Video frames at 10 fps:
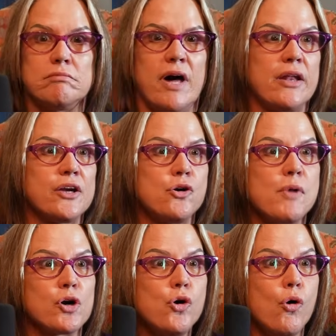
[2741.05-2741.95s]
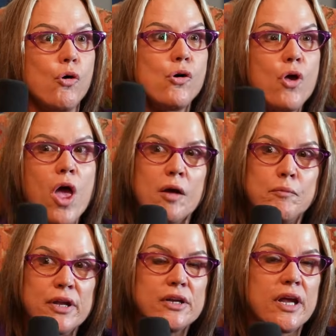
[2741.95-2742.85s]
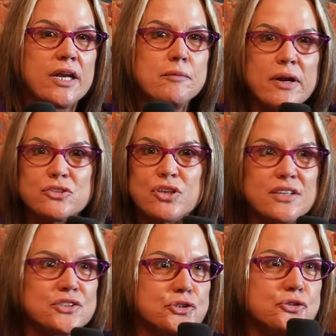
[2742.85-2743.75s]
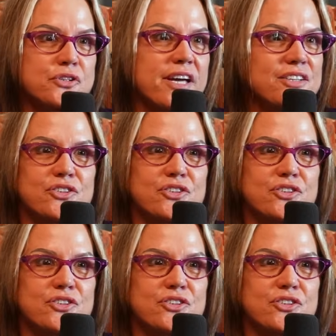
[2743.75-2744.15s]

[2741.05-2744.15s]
I was like, "Well, my coil." But anybody tries to do that,